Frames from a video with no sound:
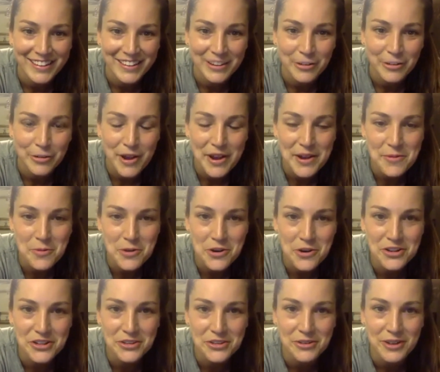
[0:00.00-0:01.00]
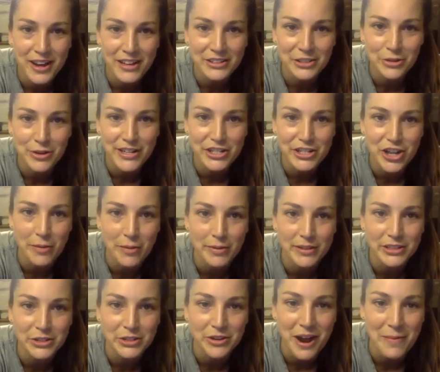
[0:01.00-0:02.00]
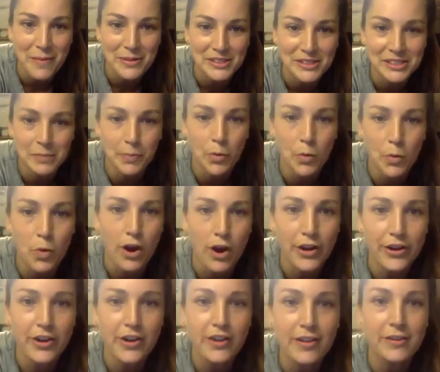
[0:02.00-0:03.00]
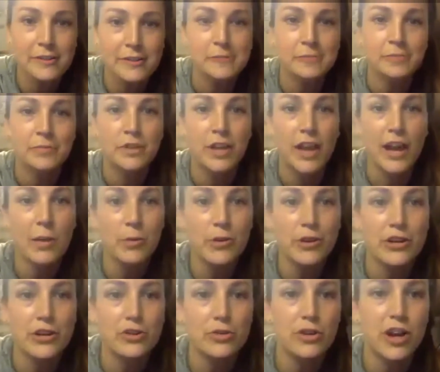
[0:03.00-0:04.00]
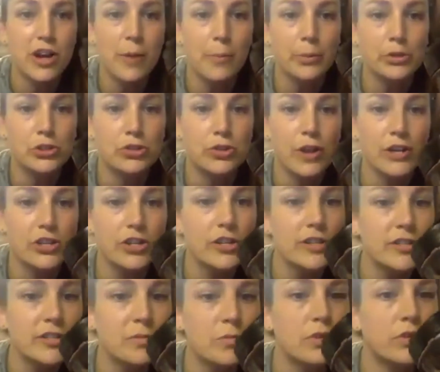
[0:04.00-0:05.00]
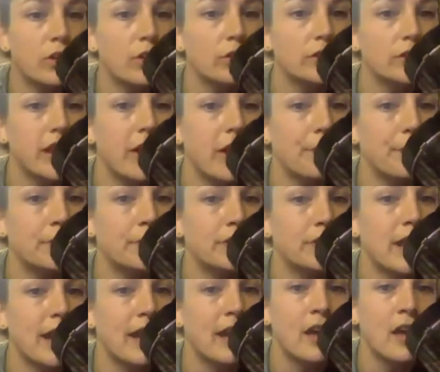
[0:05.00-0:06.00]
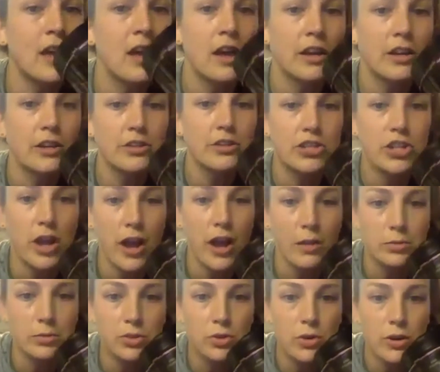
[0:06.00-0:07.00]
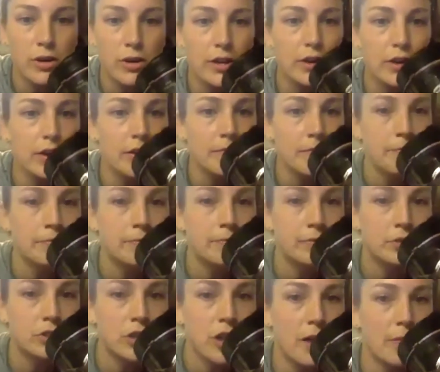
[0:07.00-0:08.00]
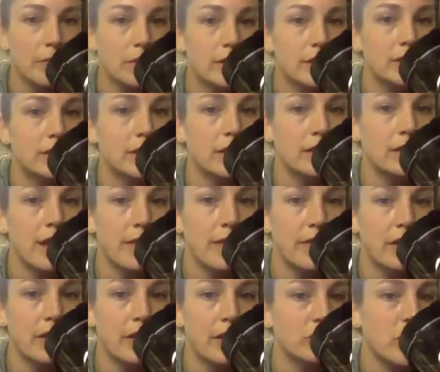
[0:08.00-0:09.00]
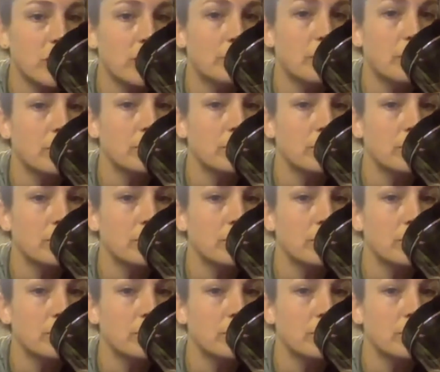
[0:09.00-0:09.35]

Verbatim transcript: Great work, you guys. Great job. Let's grab a sip of water. Okay, we're going to do a couple stretches and we'll close it out for today. Good job, Sawyer. Good job, Melissa. I love it. Good job,